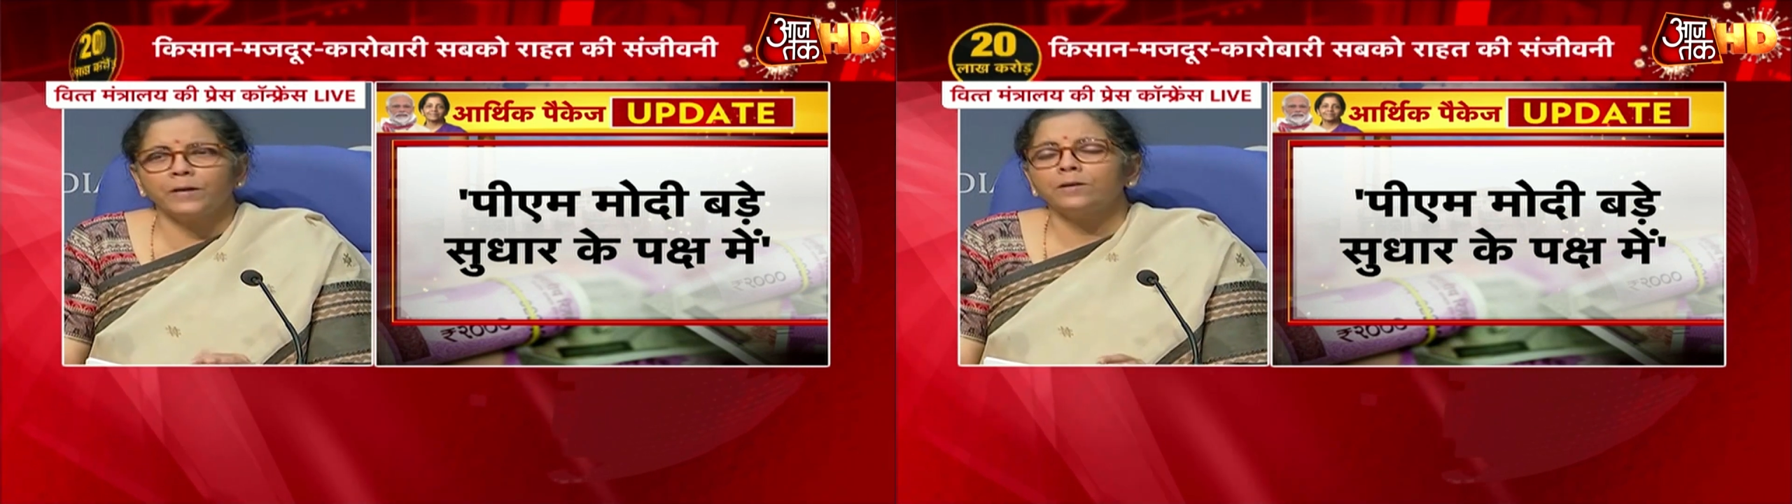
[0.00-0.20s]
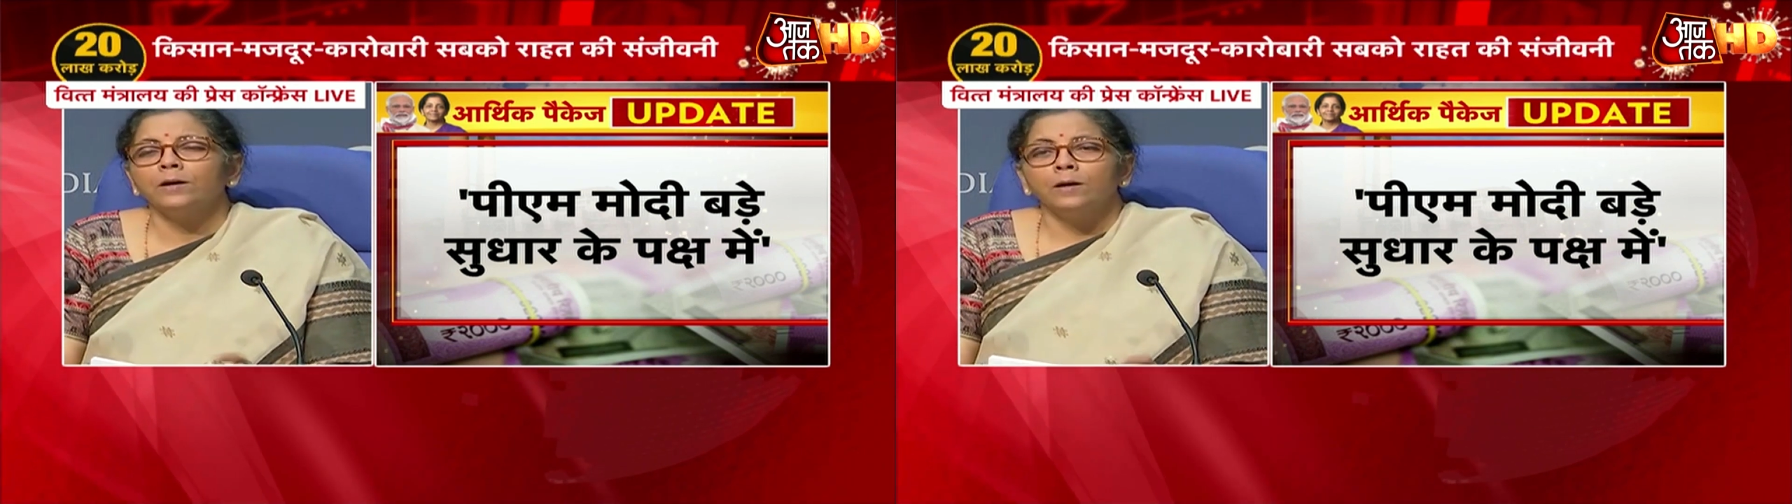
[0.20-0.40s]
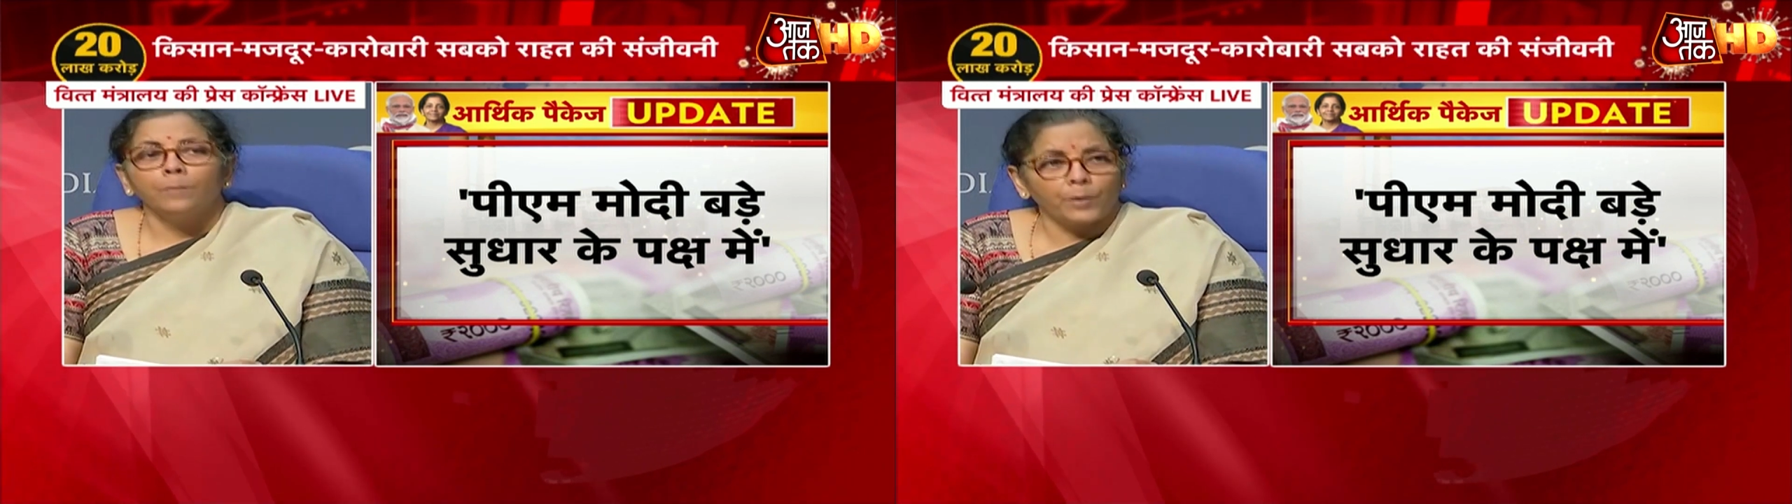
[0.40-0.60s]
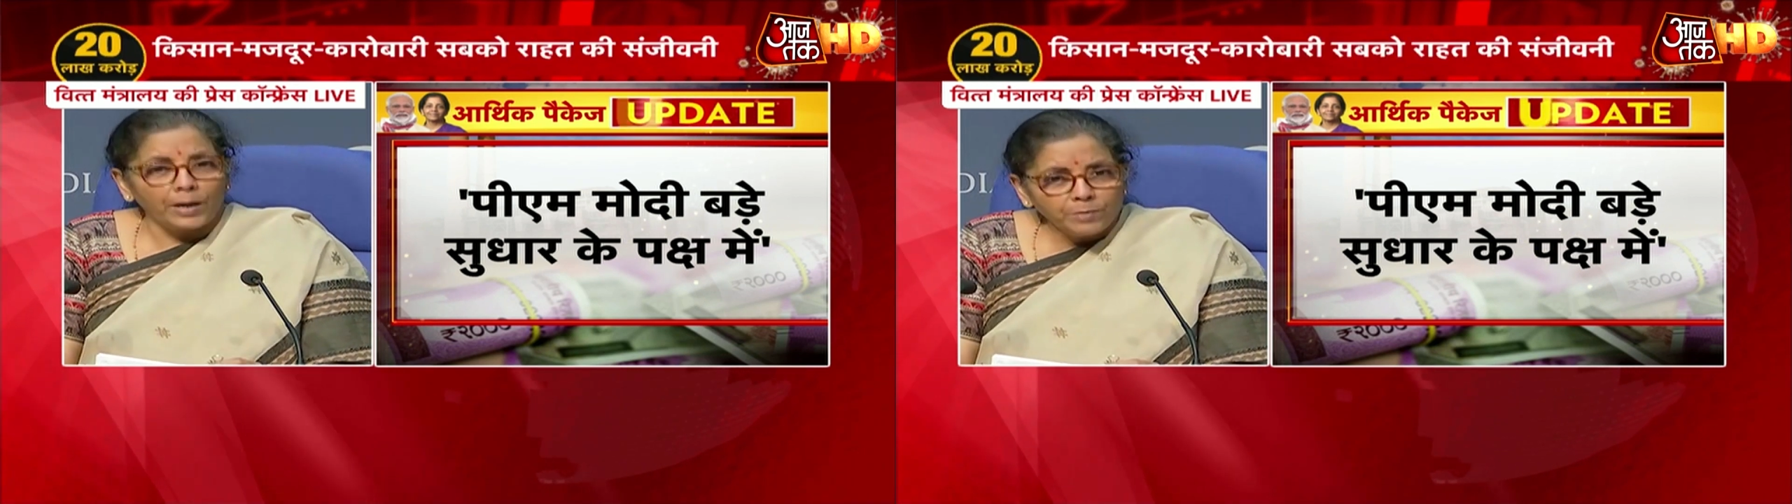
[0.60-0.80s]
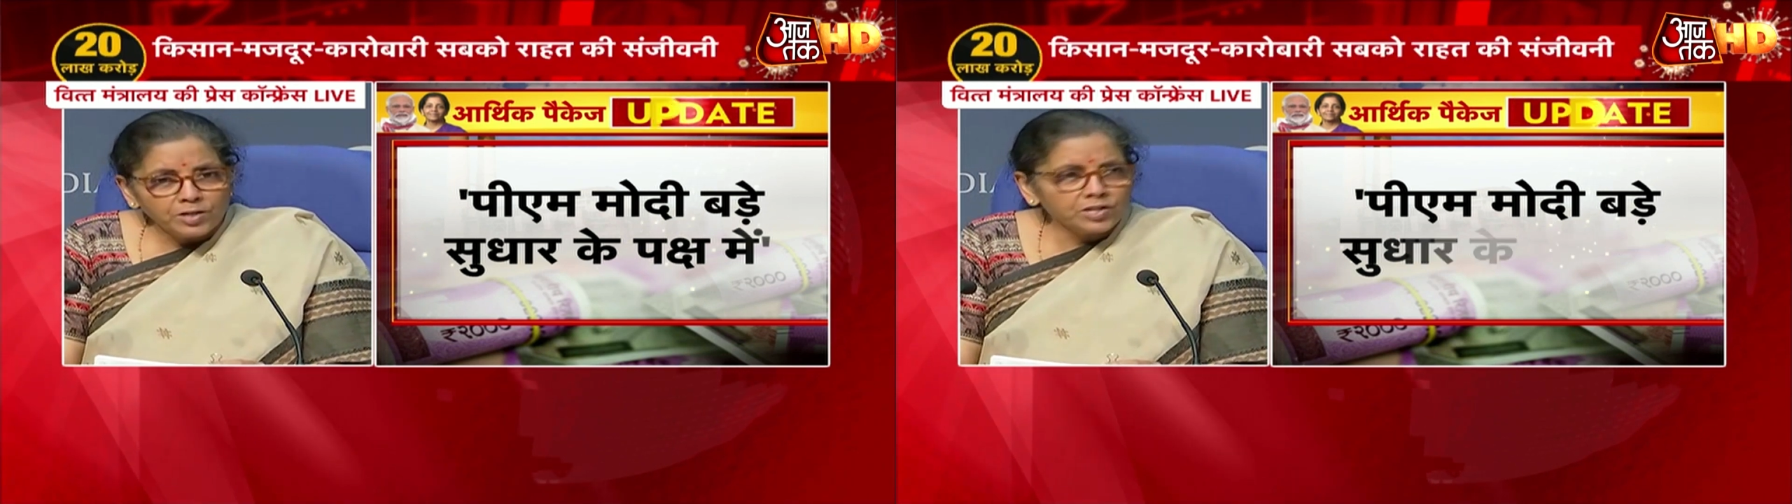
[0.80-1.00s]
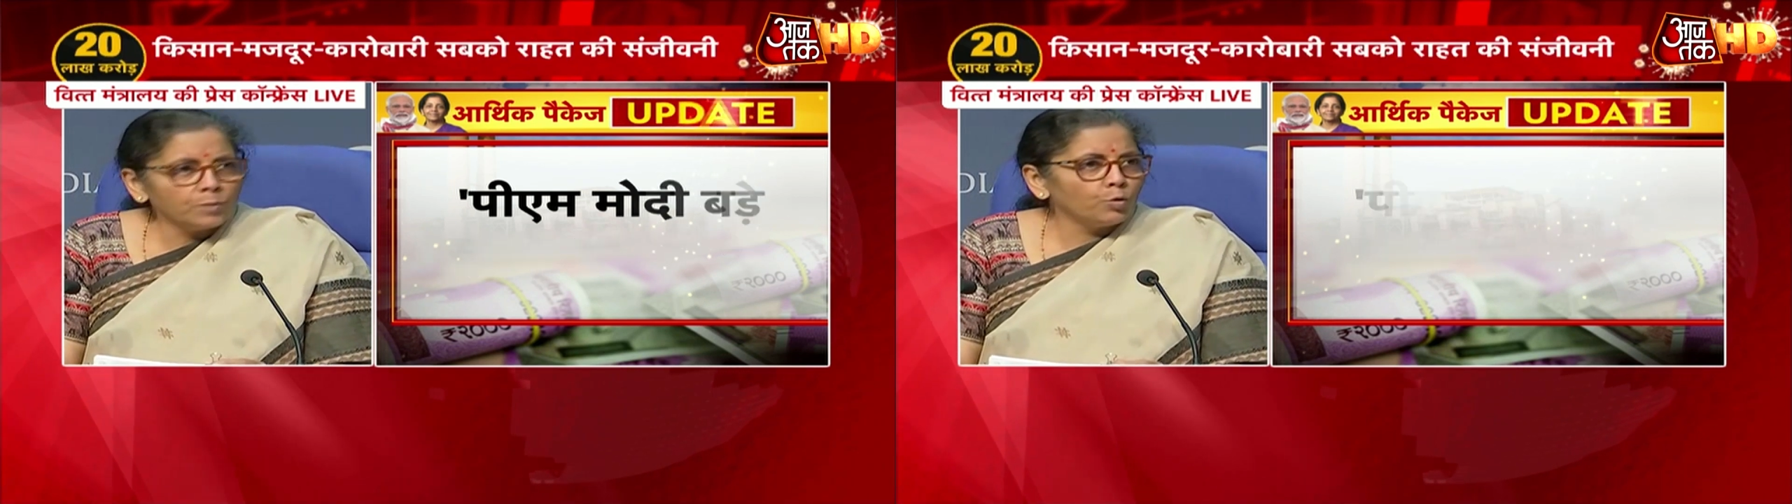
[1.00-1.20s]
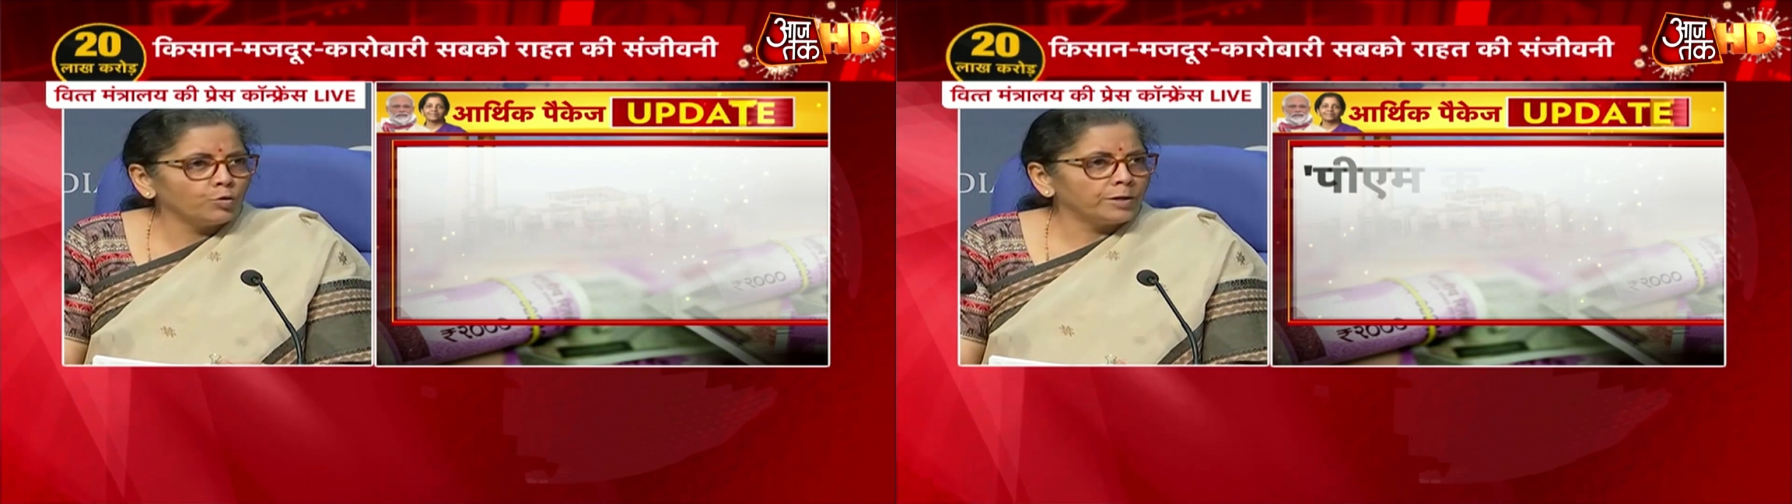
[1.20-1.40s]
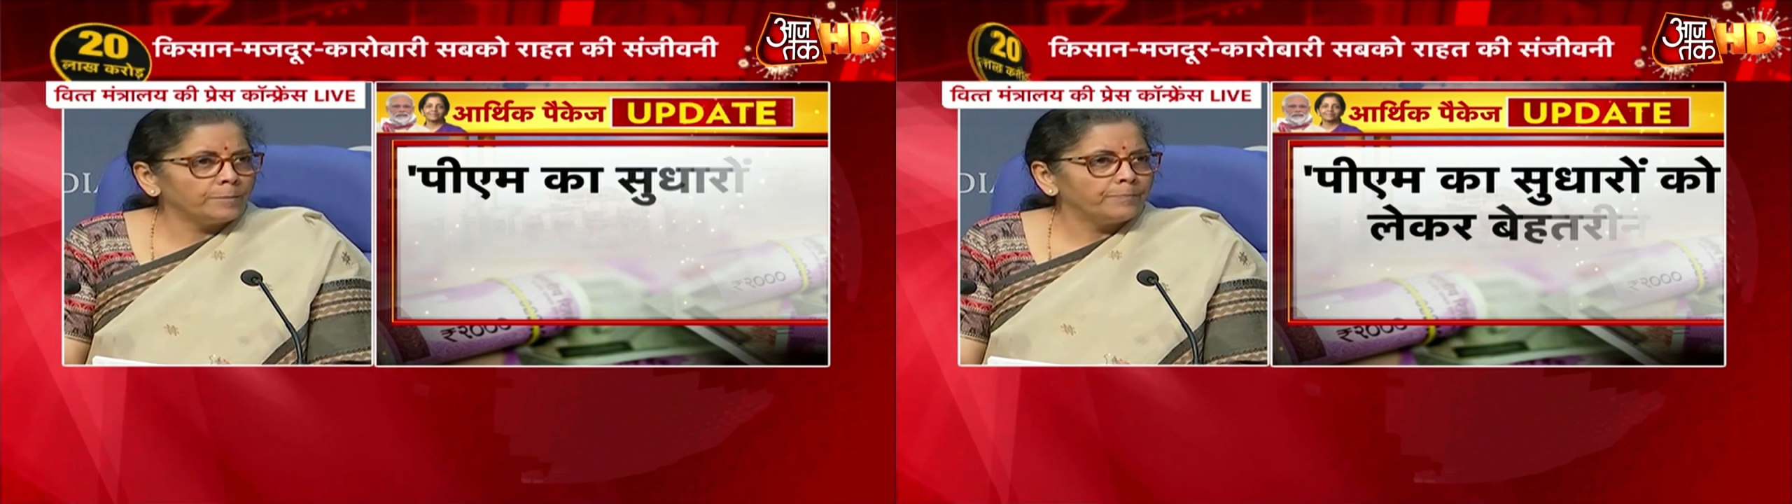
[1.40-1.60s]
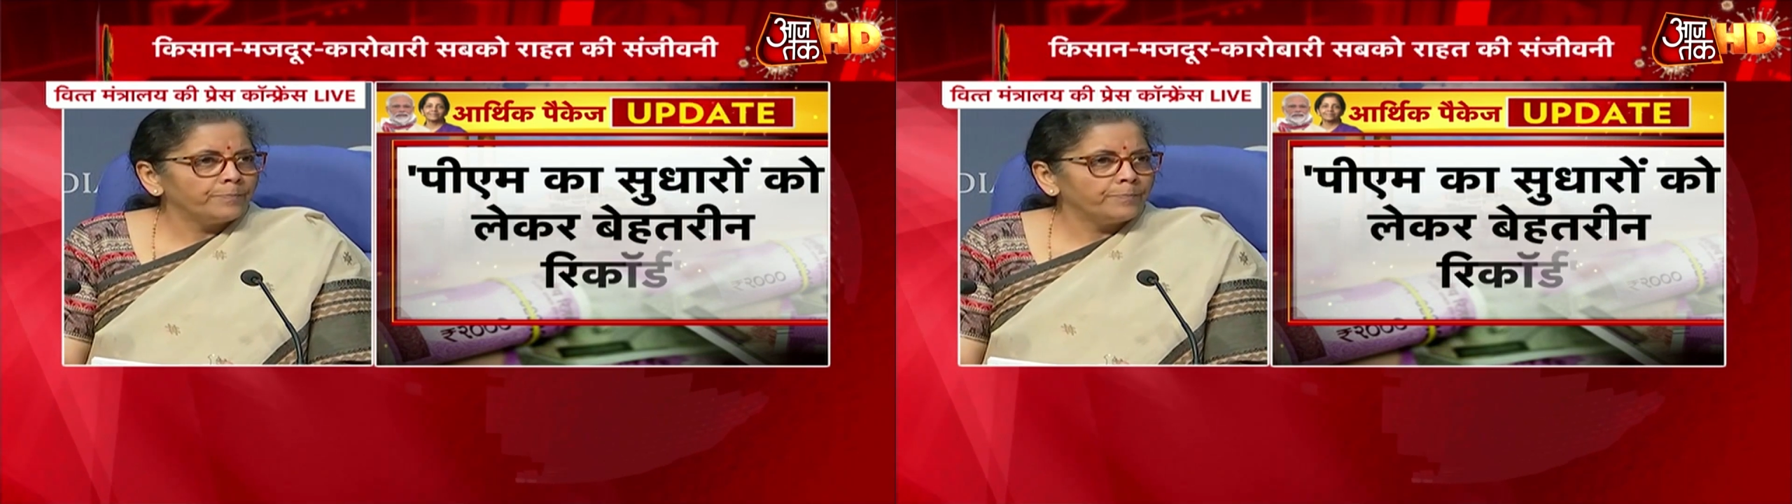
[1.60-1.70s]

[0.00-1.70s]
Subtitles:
but Prime Minister Modi